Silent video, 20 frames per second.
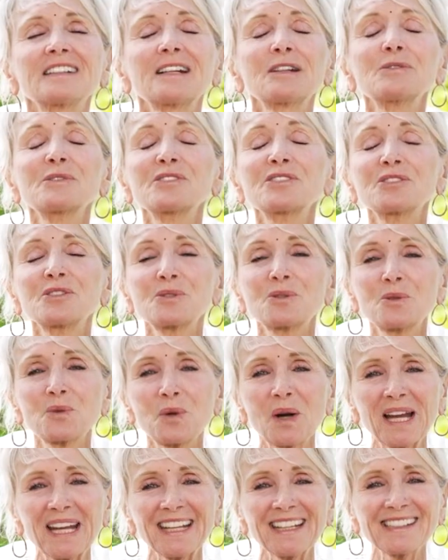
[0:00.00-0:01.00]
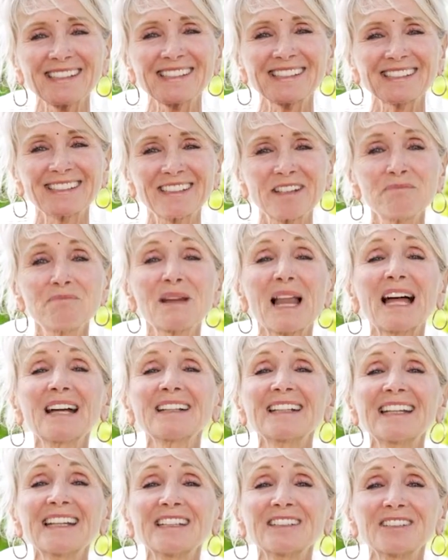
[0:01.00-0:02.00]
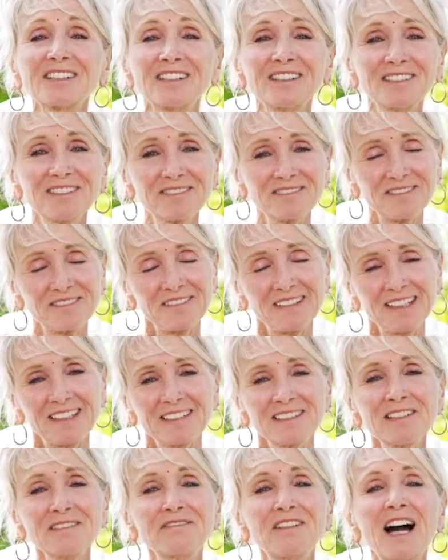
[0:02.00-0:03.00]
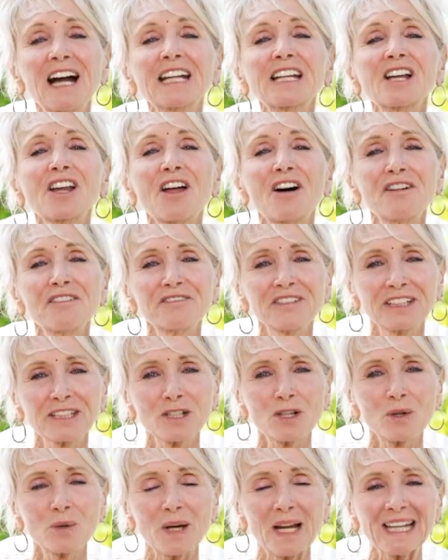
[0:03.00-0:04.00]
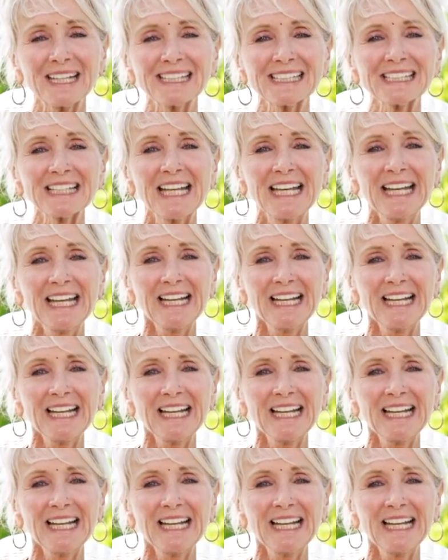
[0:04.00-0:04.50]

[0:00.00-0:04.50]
it was the grace, the blanket of divine love and grace.